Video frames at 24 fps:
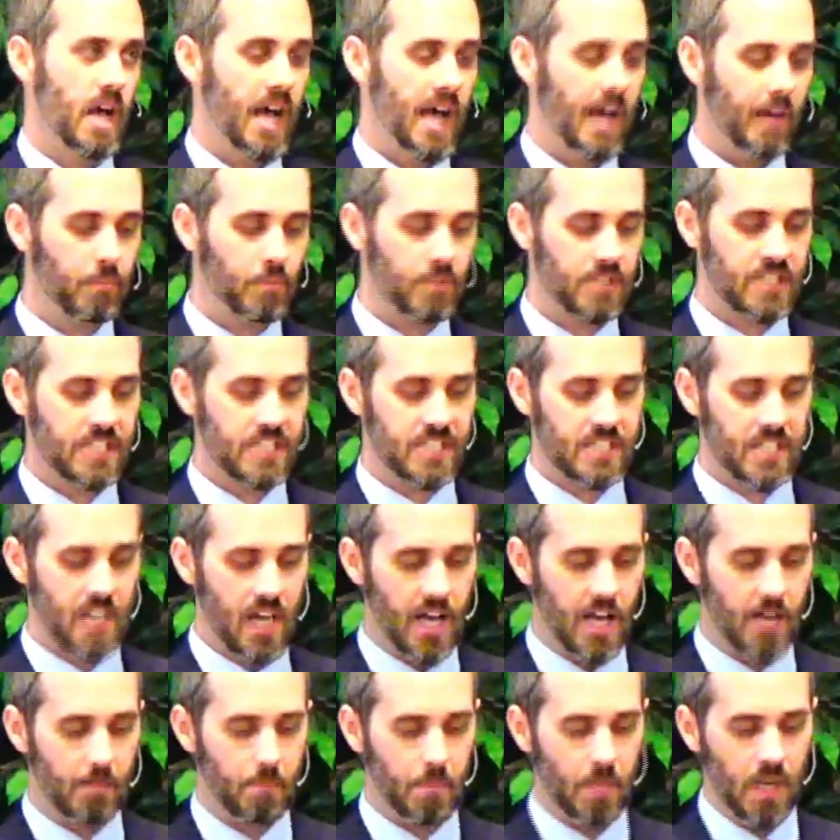I will
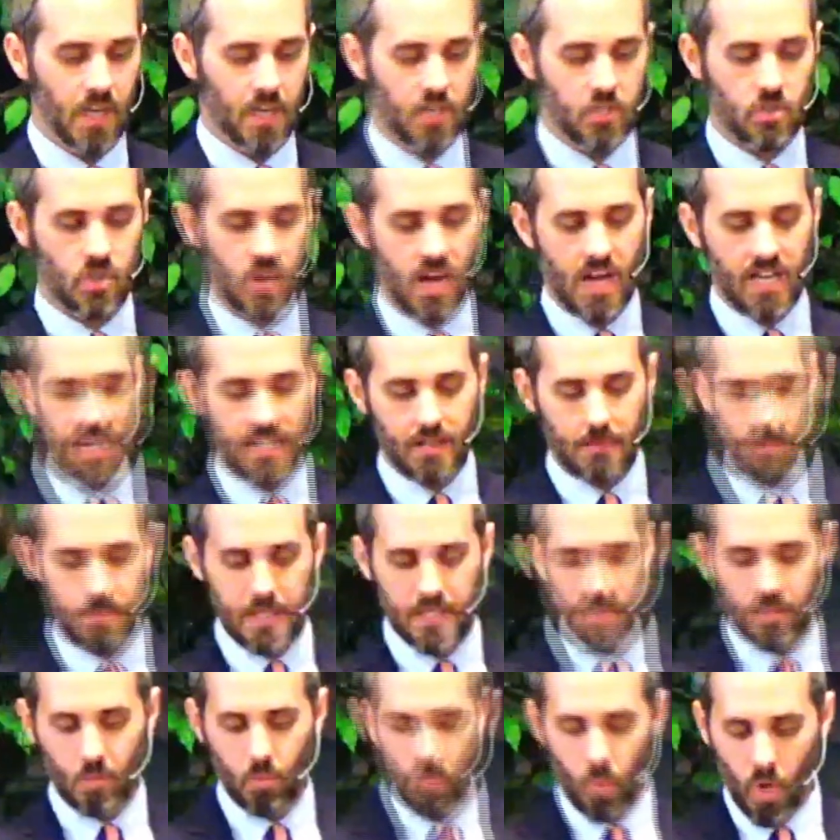stop trying to
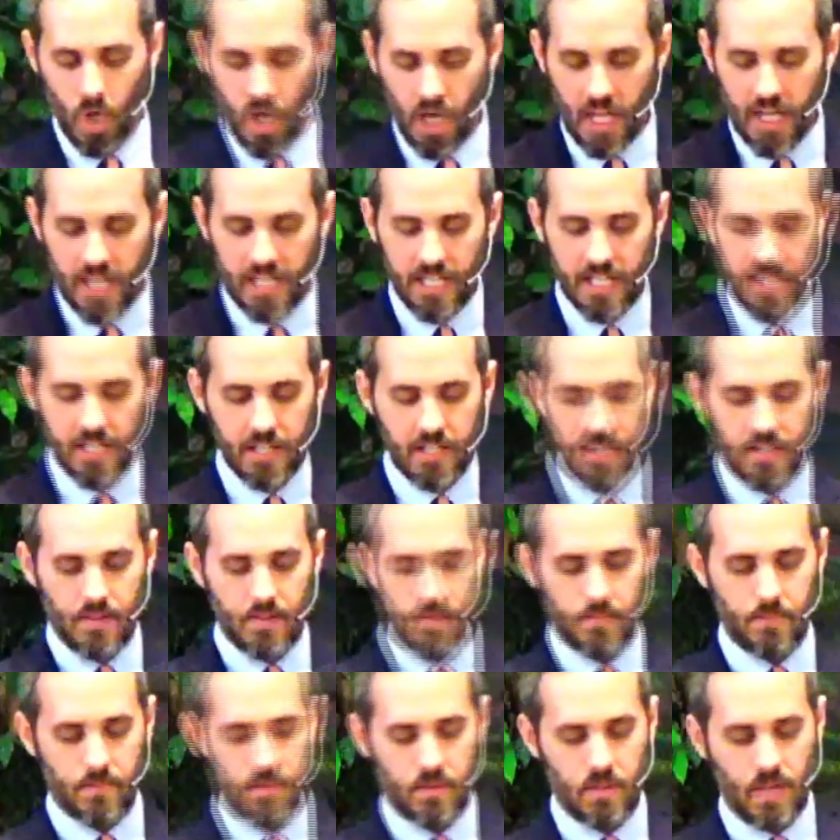be the one
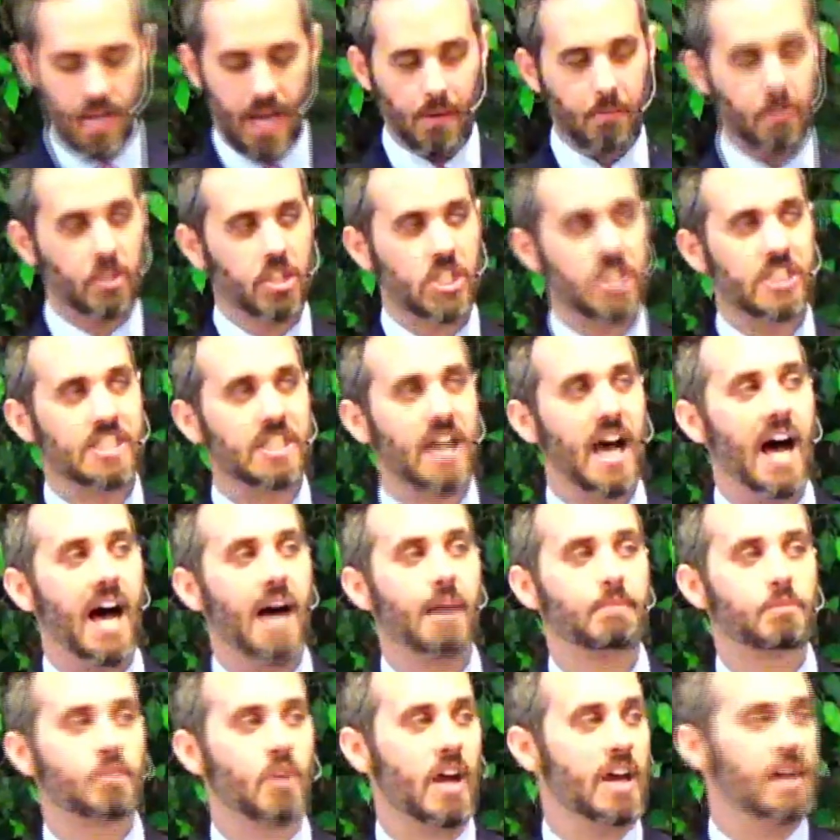I will
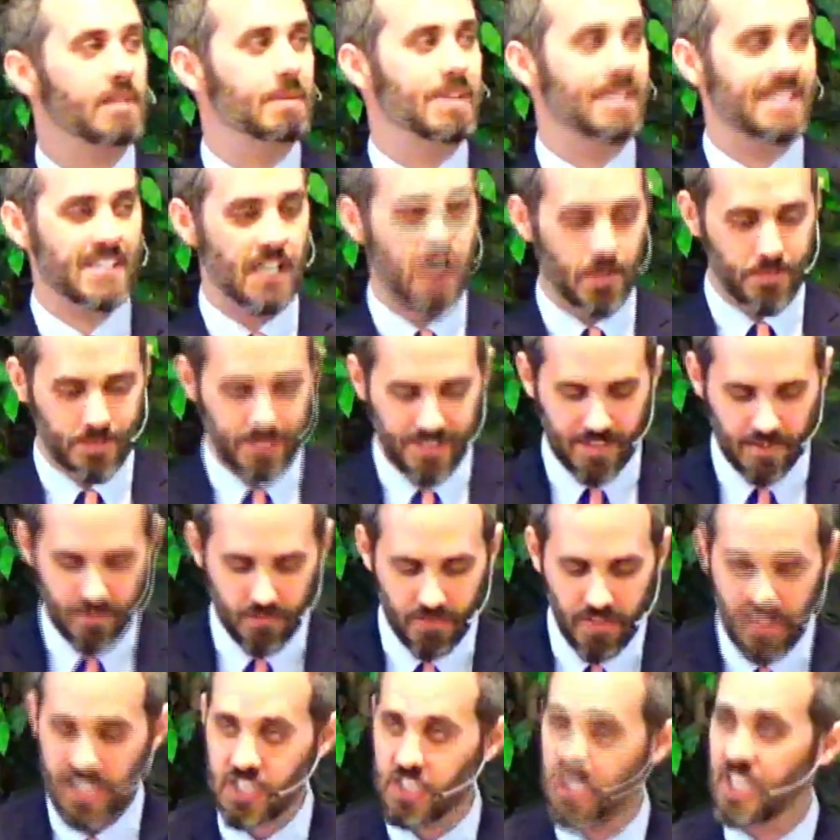stop trying to be
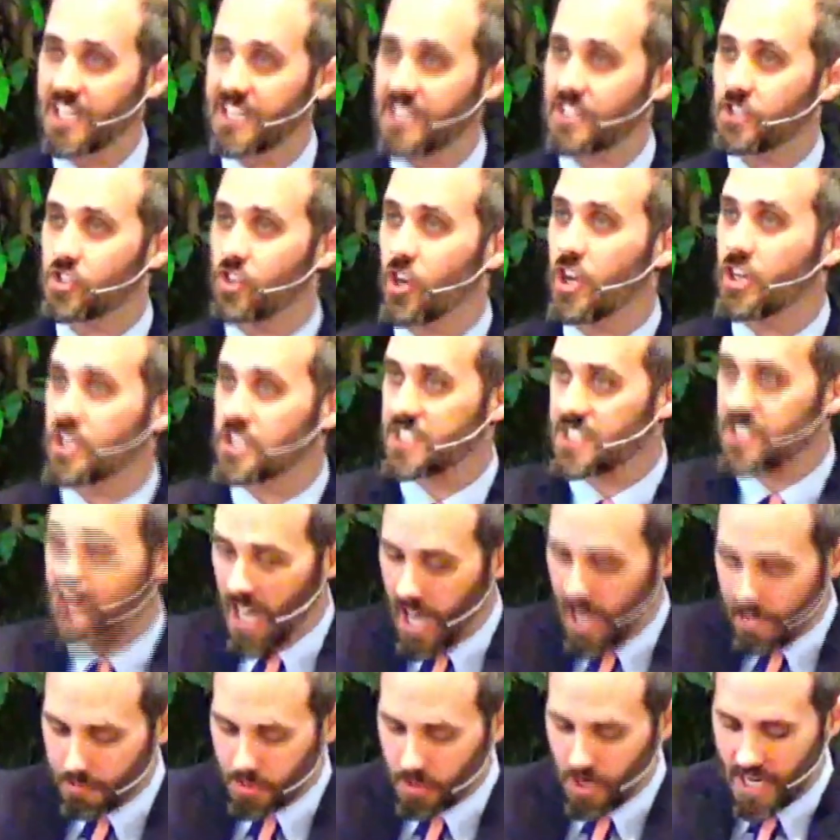self-sufficient, trust,
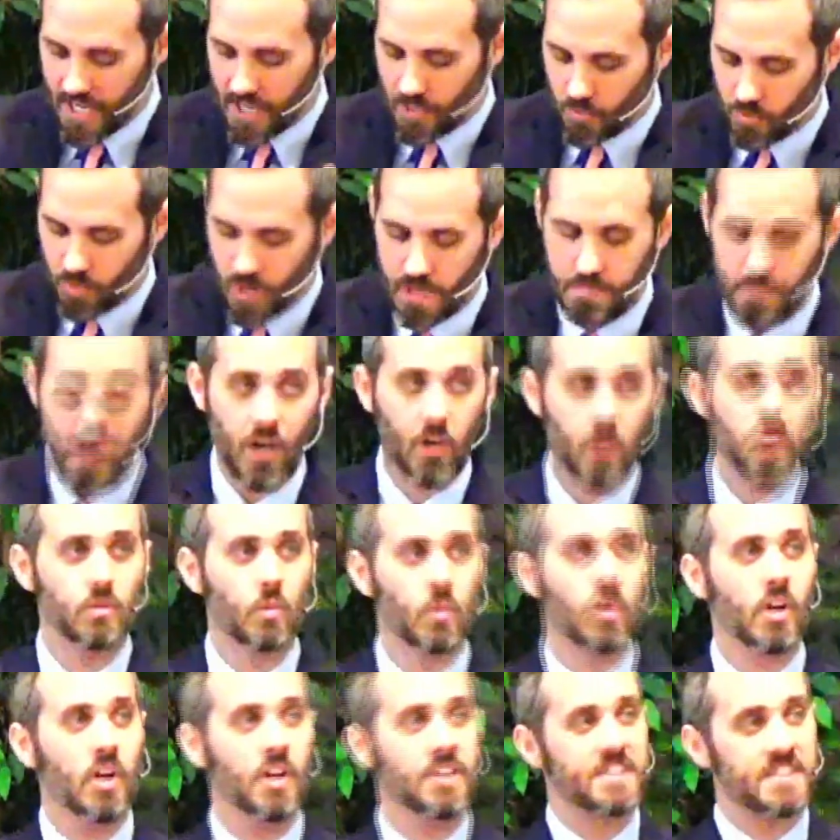stop trying to run my own
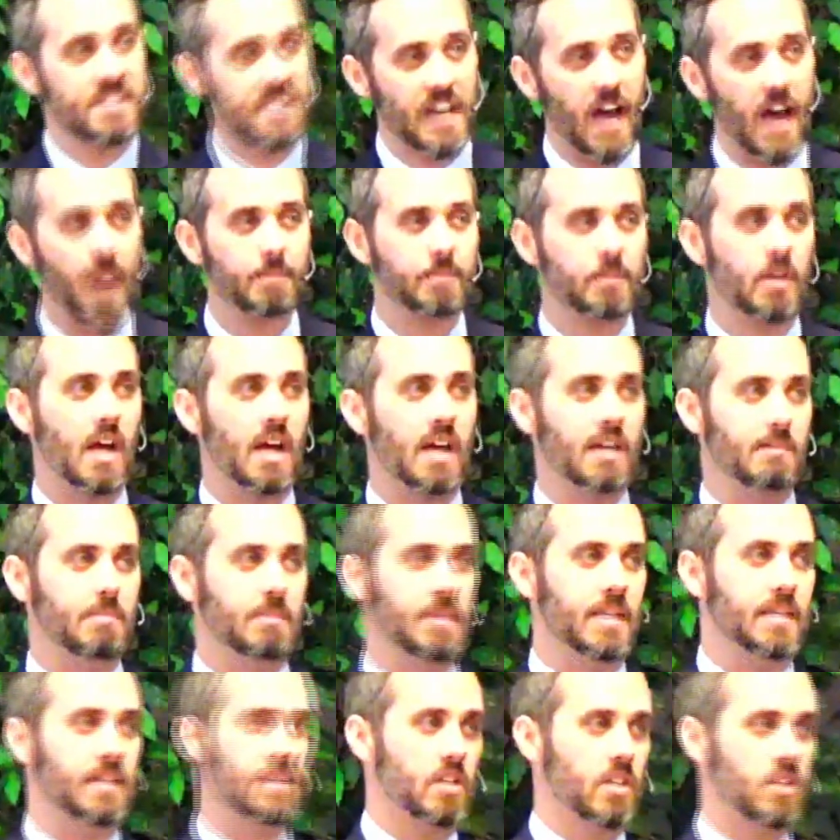world, stop trying to
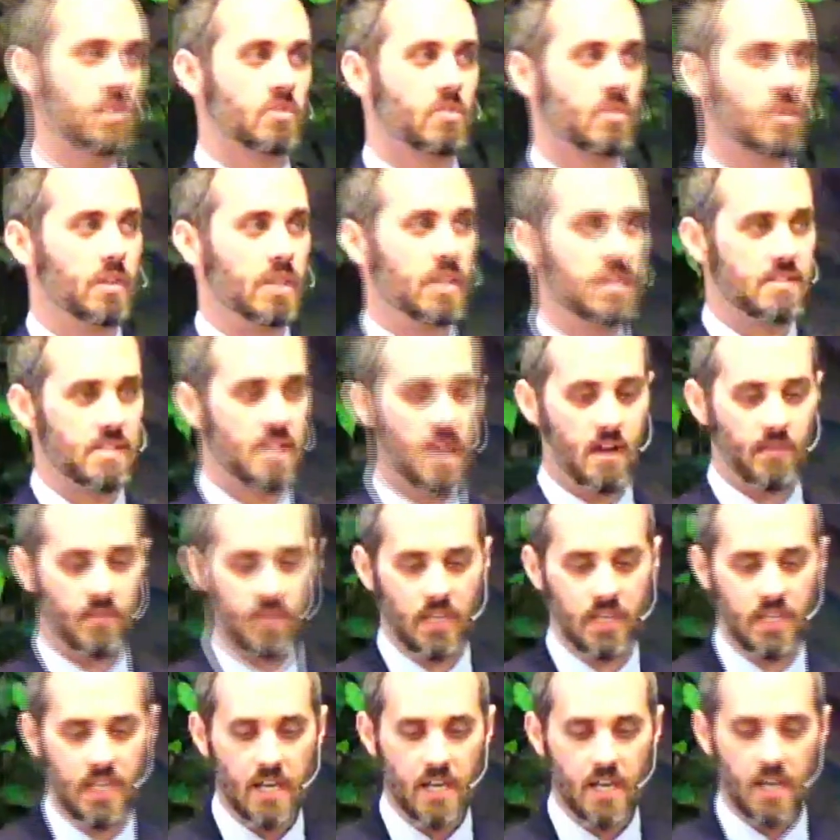be in control and
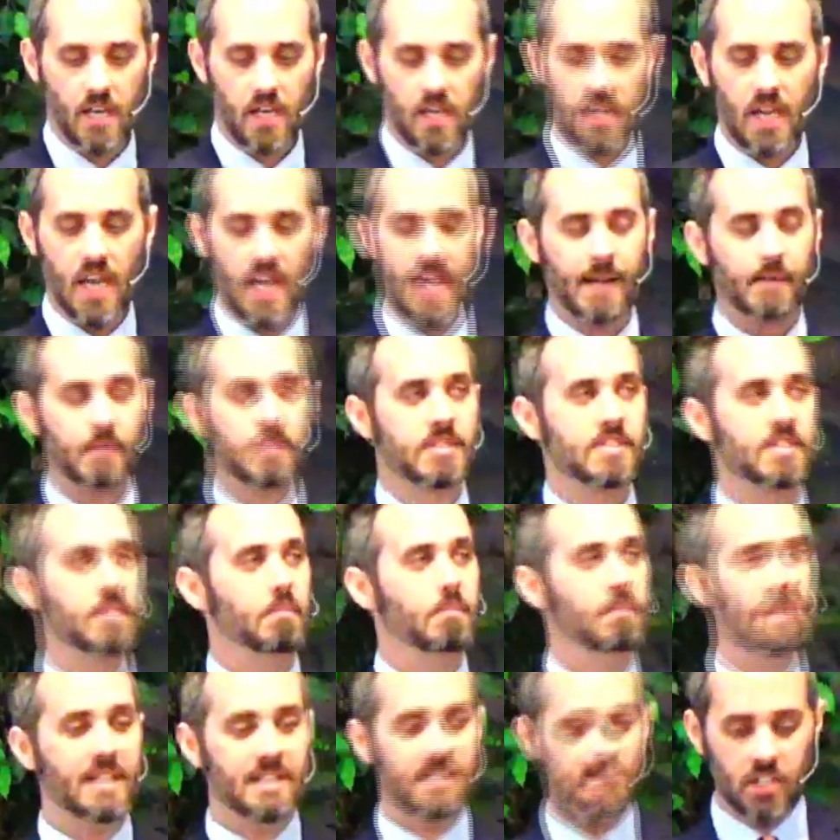sovereign. God, I will
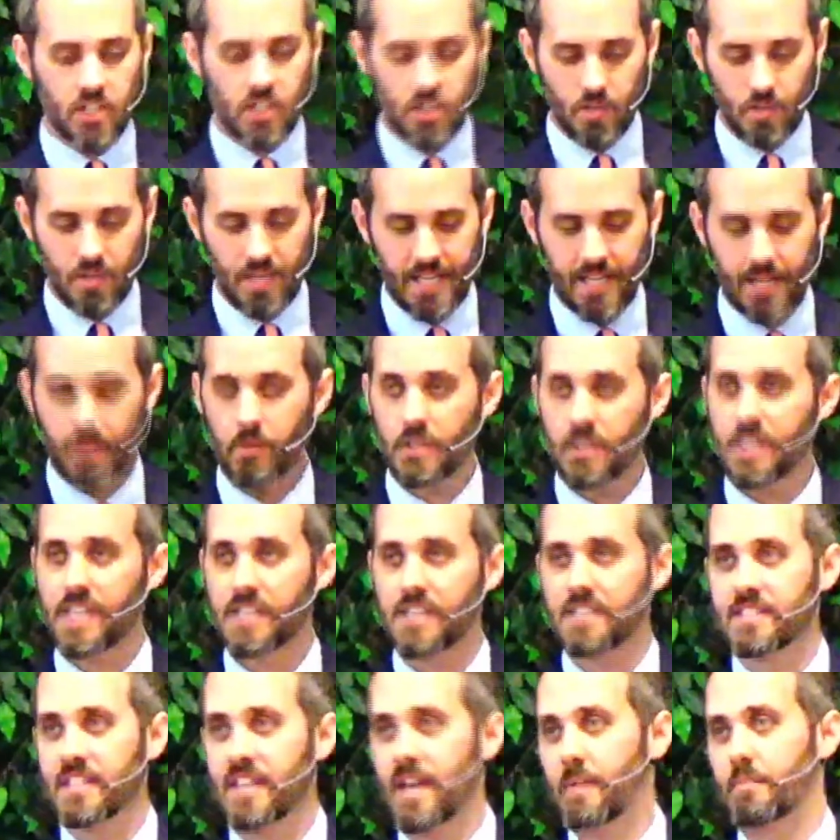submit to You and I will
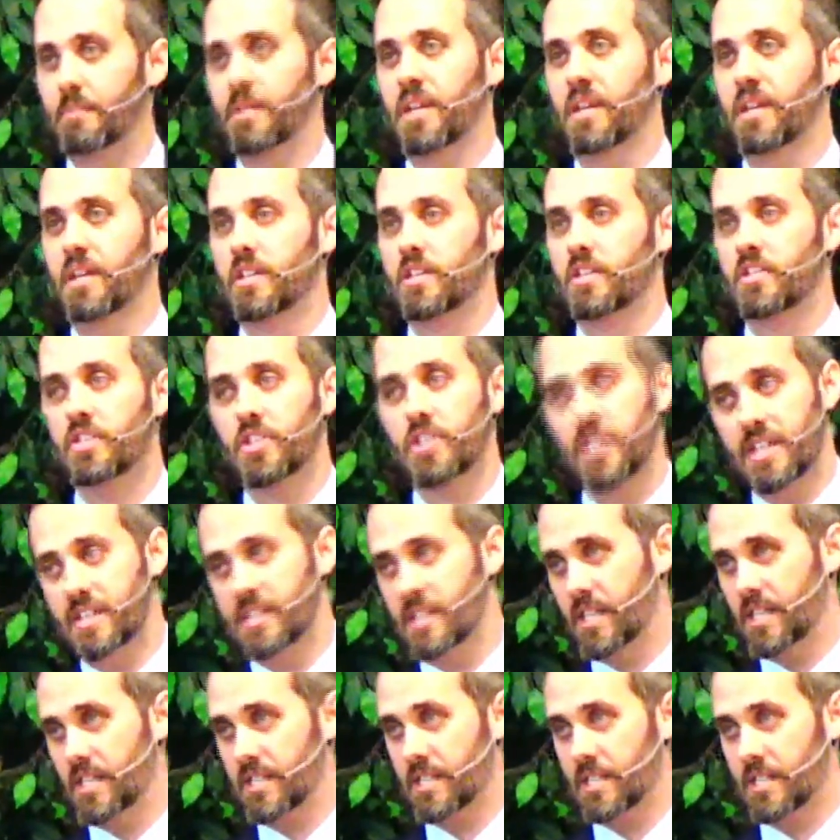accept
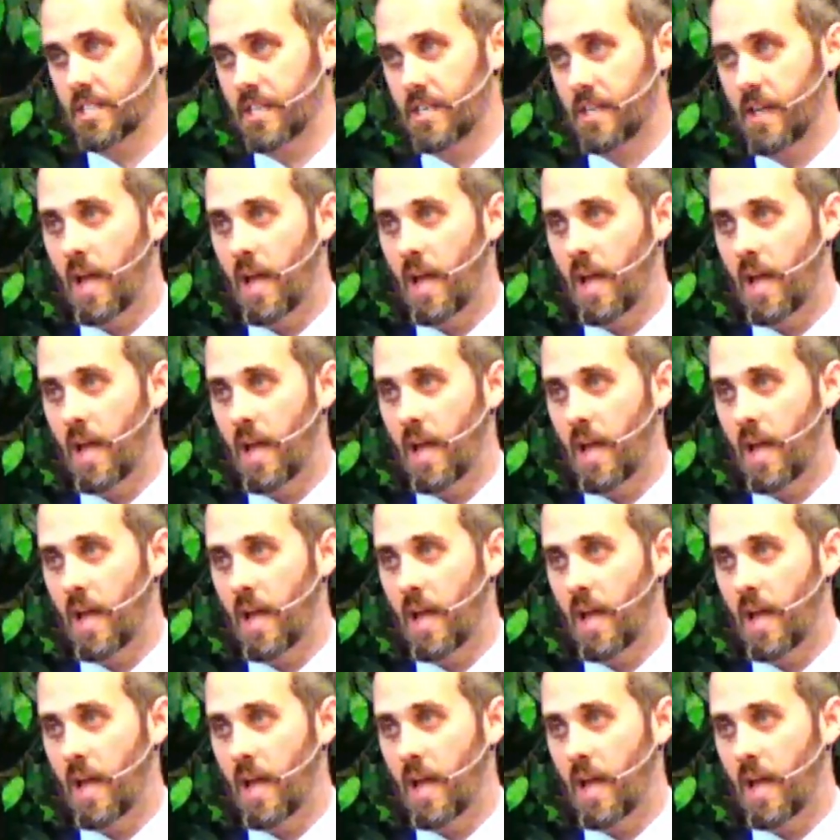Jesus.